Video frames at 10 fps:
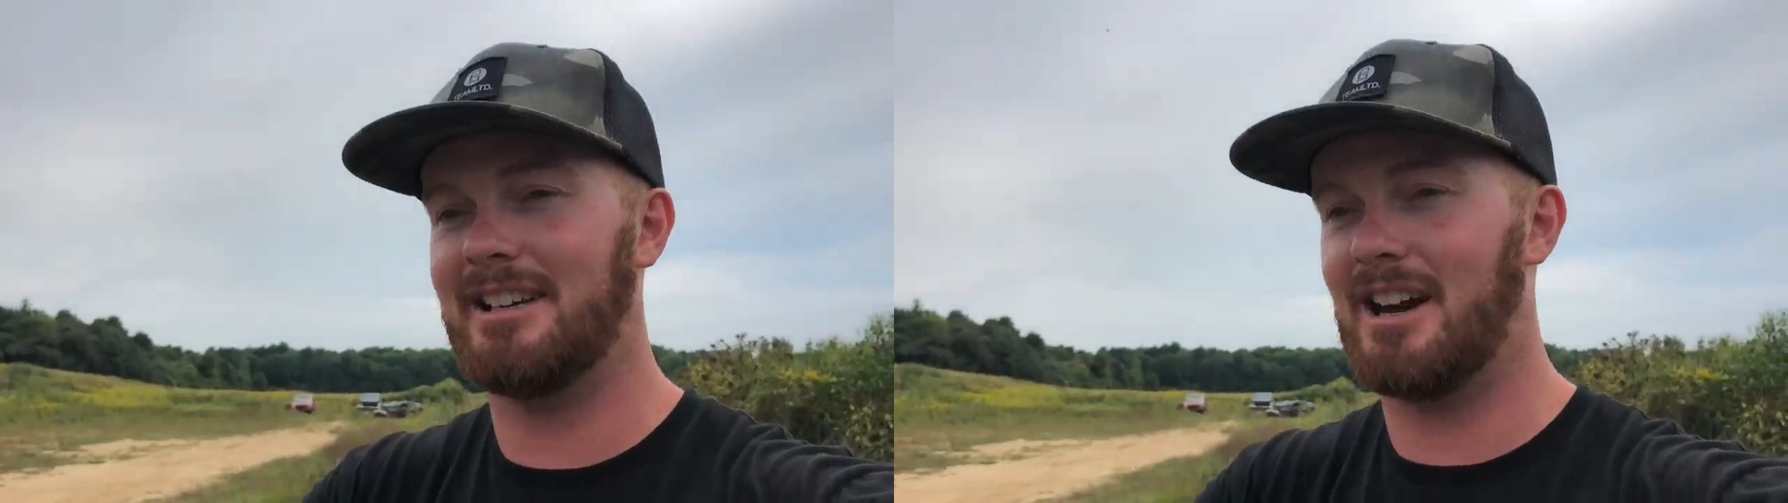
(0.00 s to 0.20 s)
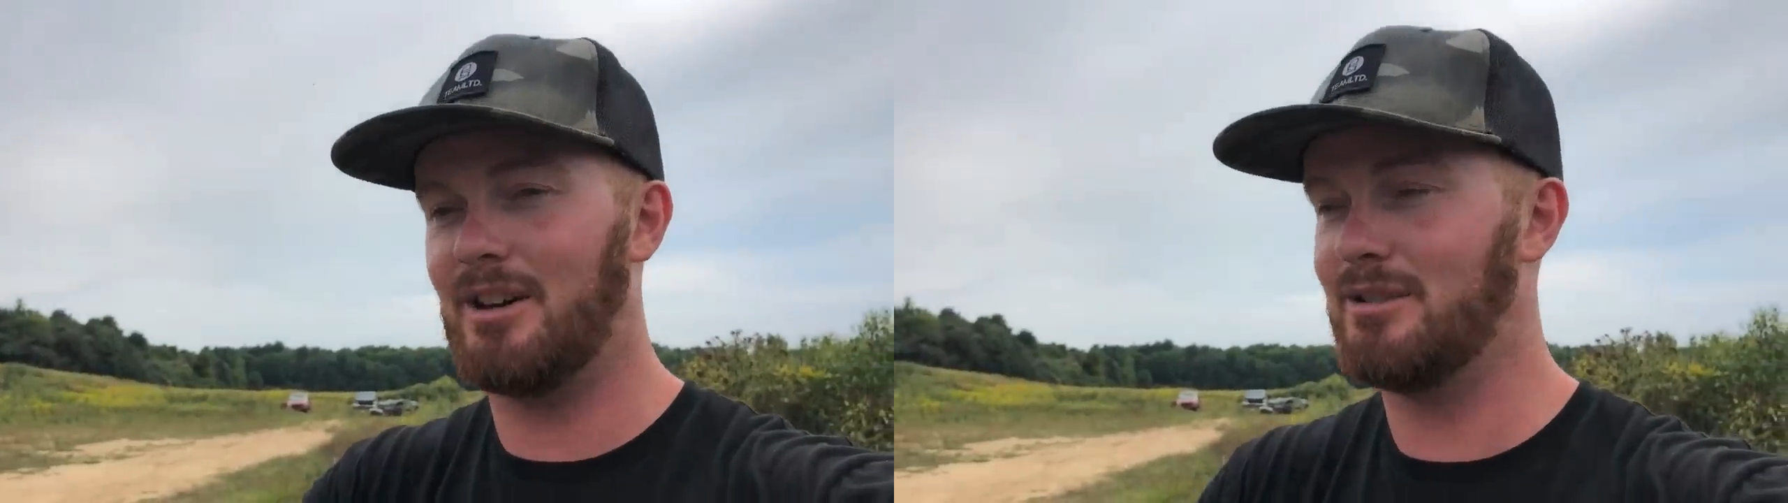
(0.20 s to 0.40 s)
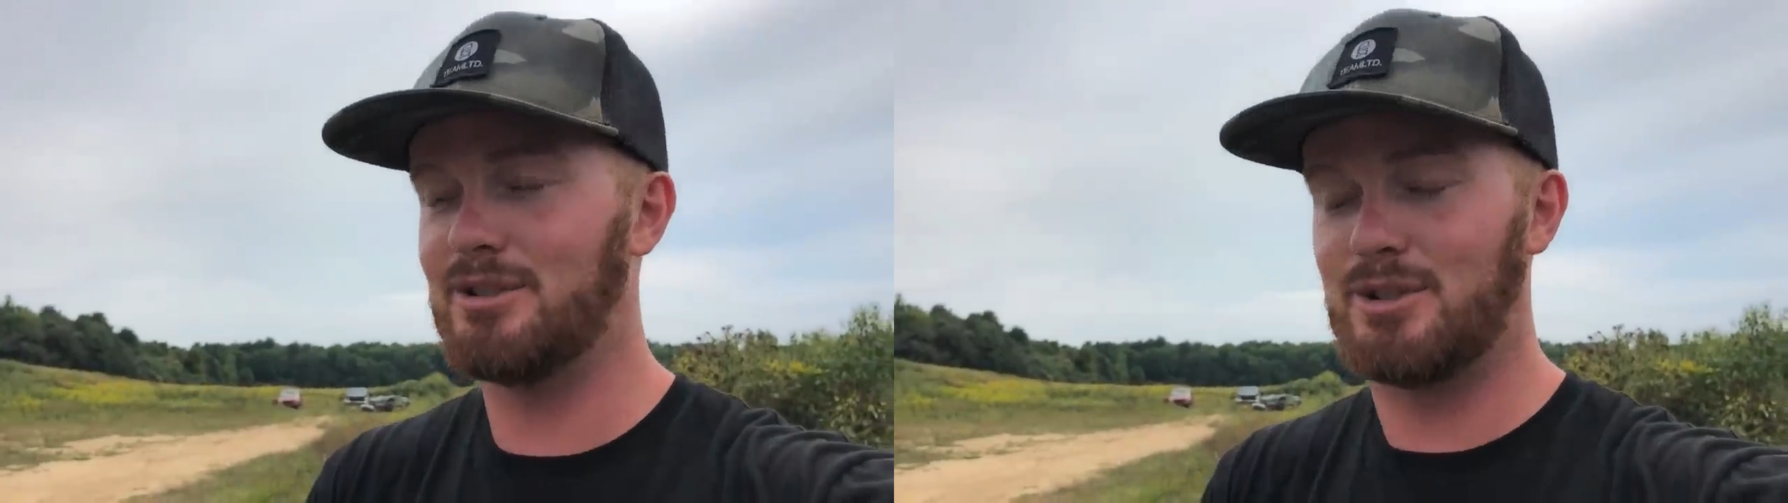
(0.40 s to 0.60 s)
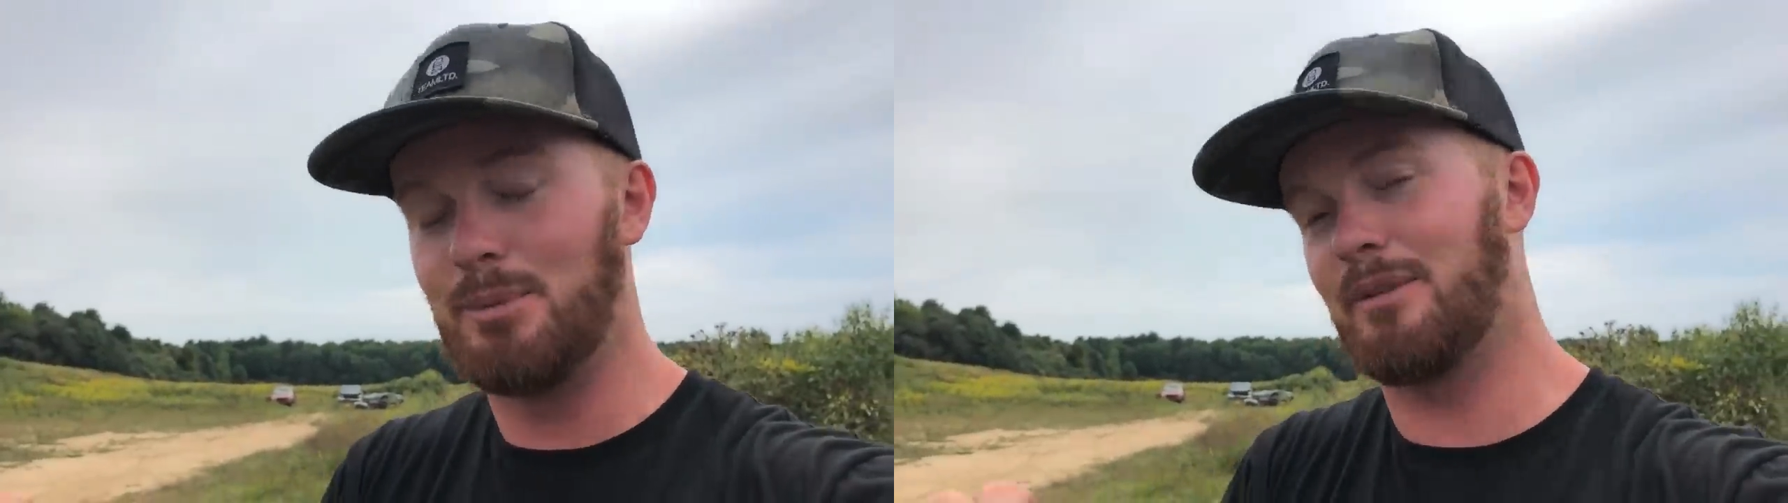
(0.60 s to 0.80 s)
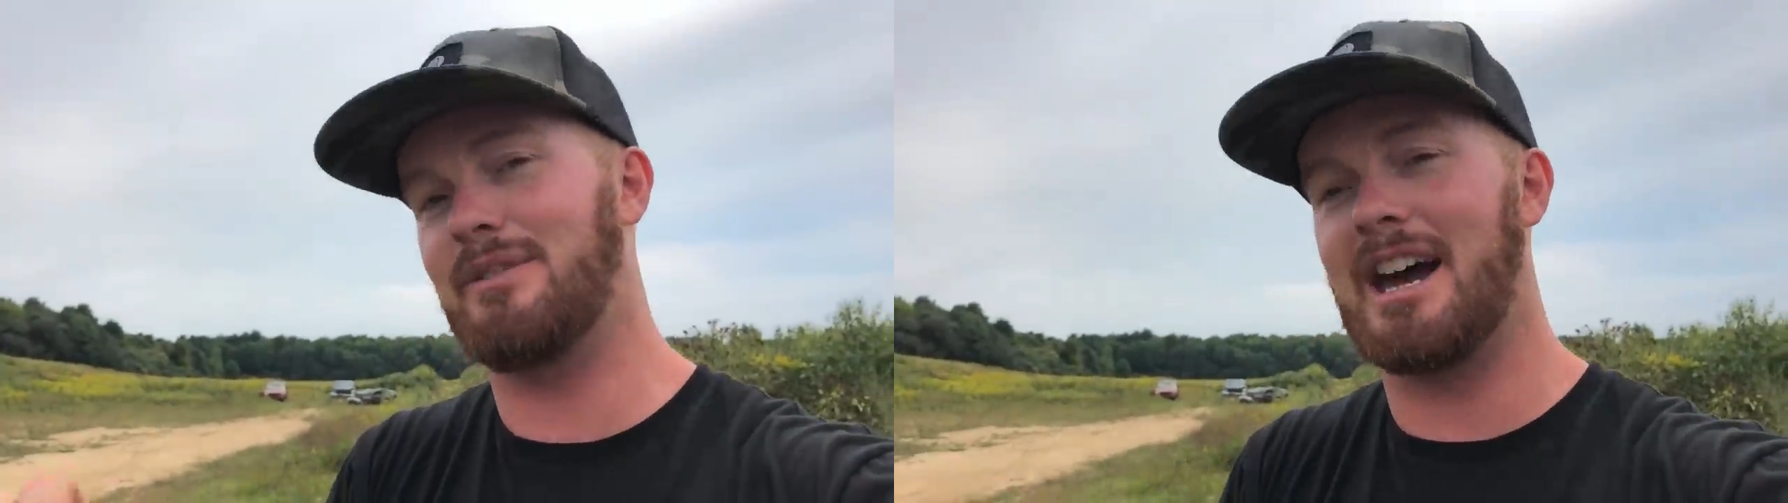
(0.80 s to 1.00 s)
now,
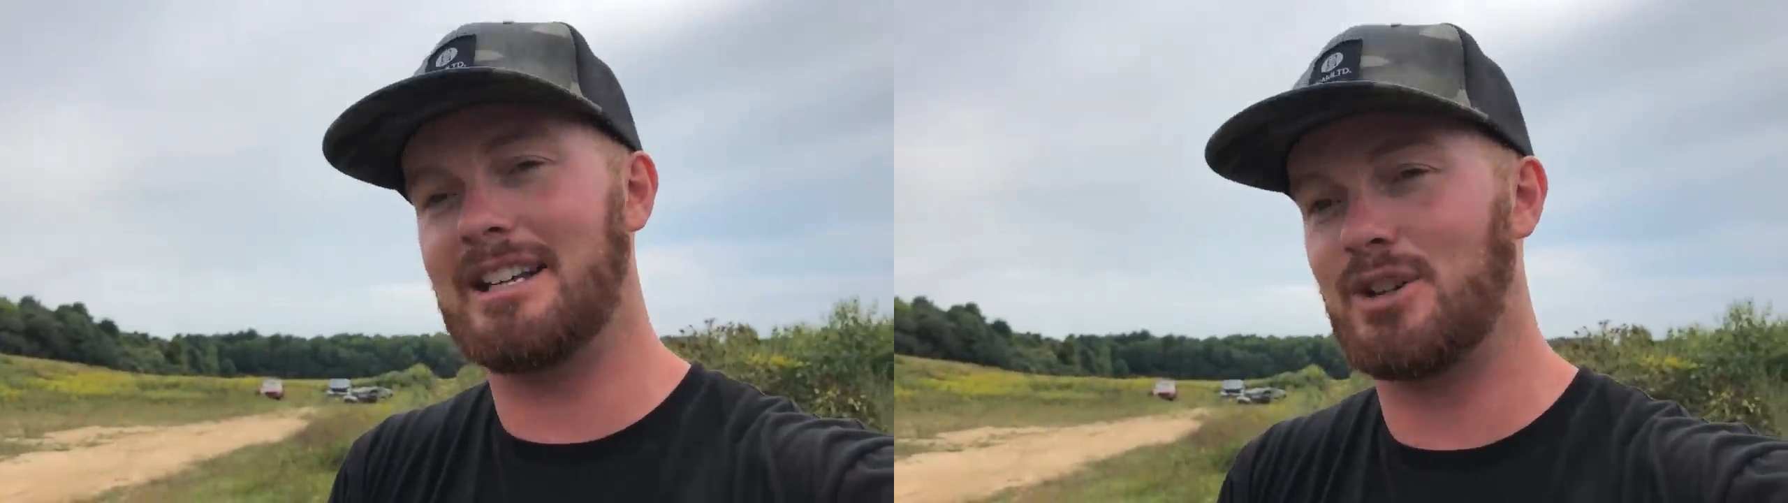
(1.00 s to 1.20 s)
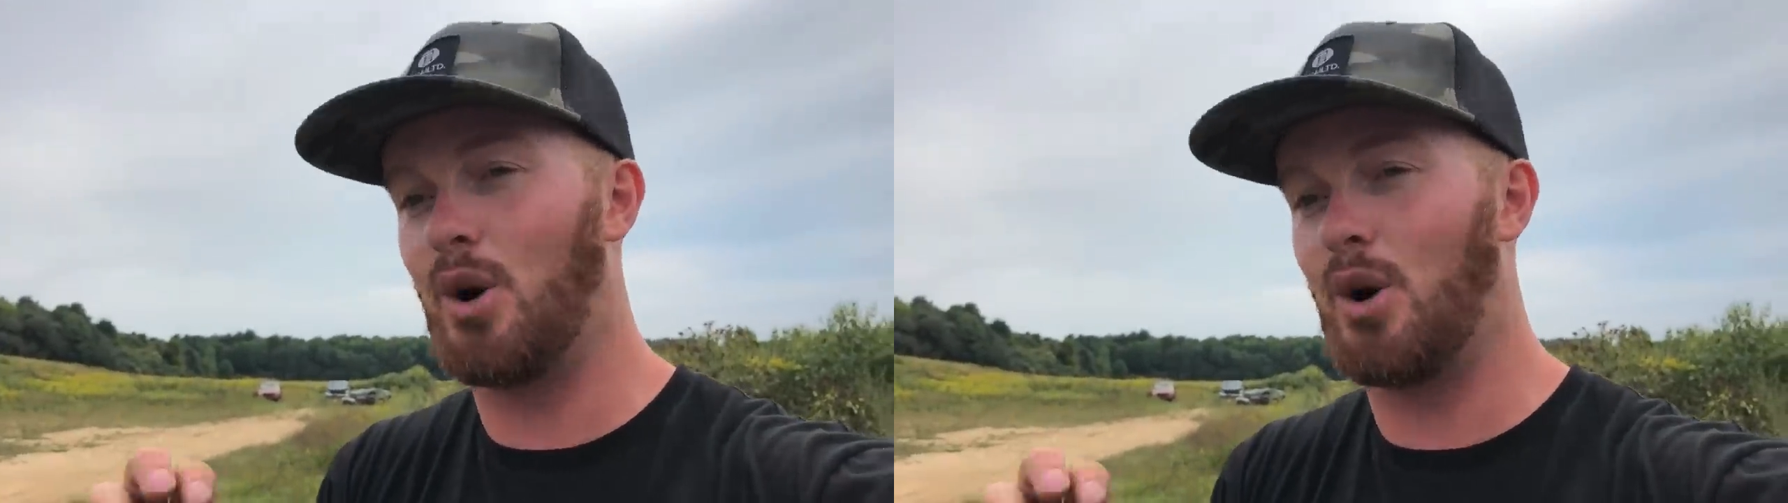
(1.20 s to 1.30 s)
super fast.